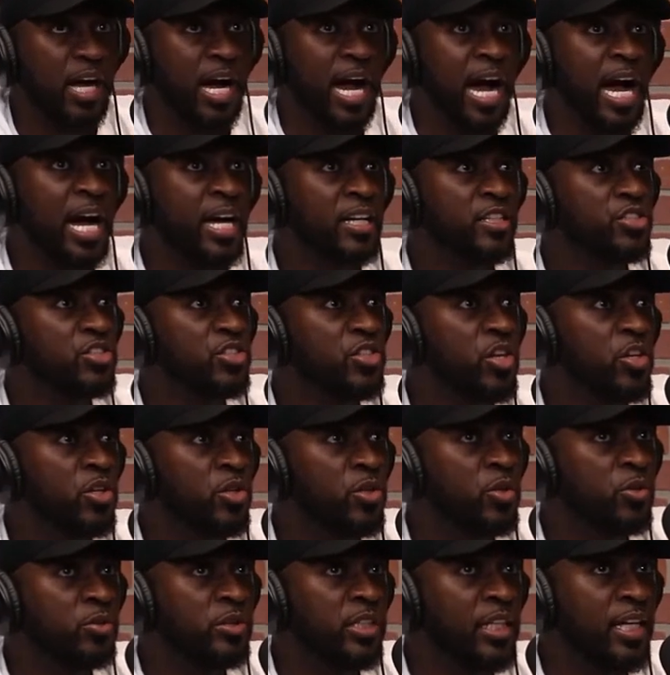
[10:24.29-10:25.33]
I
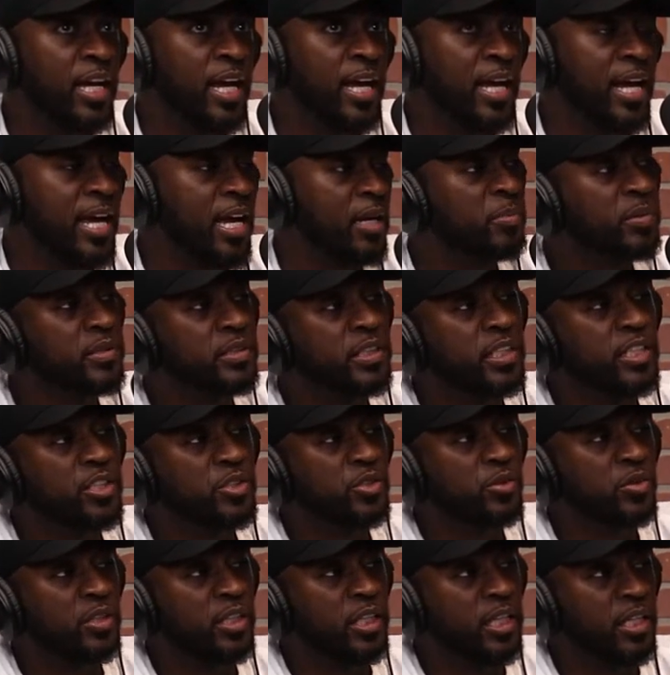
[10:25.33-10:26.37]
showed that I had
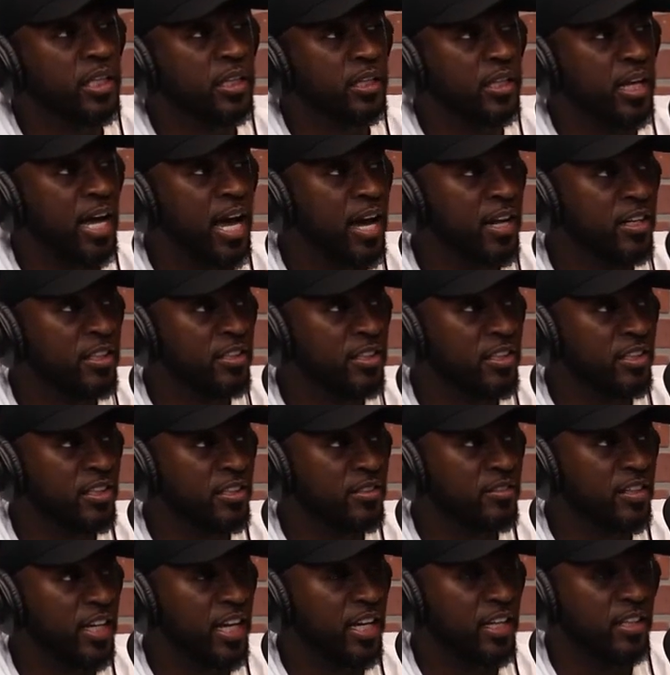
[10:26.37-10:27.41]
potential to get out of
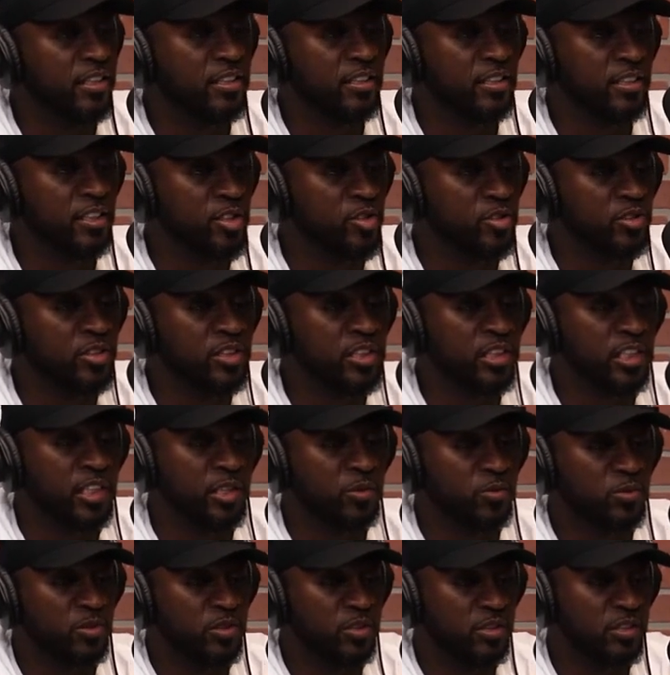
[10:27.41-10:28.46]
there, and literally
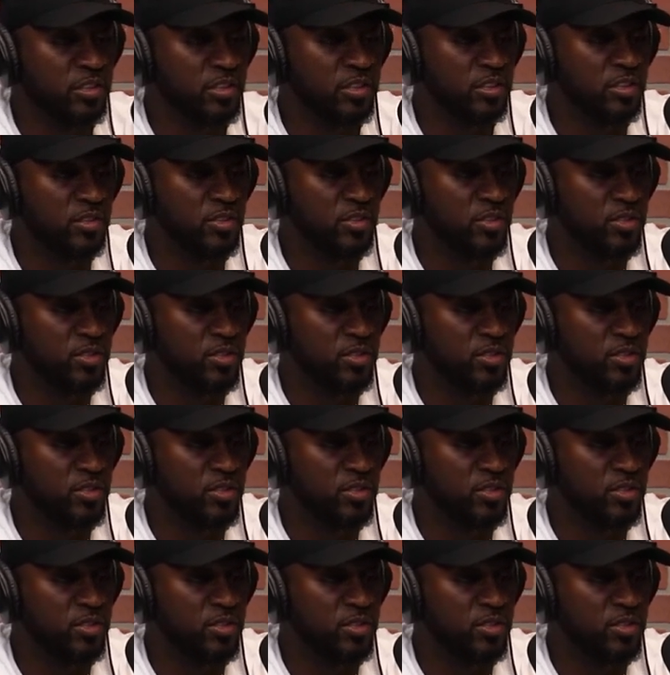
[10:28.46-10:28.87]
it was